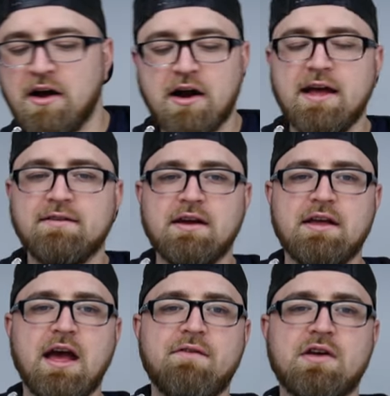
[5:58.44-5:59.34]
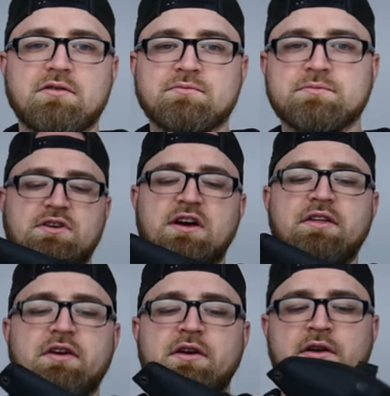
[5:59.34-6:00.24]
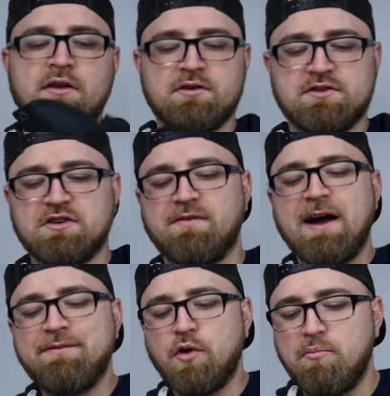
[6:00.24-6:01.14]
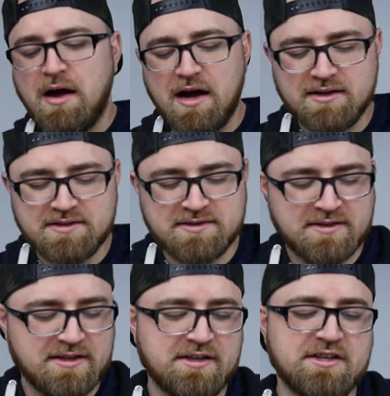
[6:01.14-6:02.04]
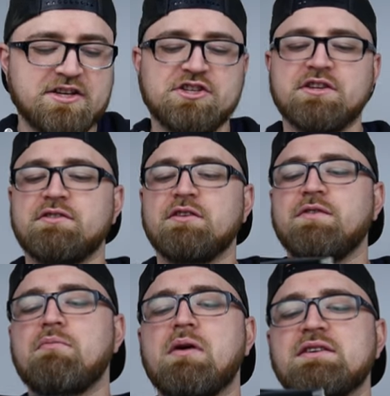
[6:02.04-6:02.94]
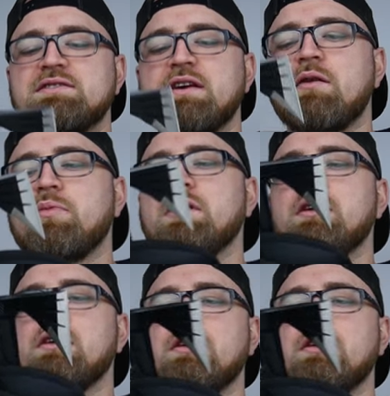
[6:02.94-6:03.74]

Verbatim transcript: All right, there you have it. Another survival box edition of Unbox Therapy.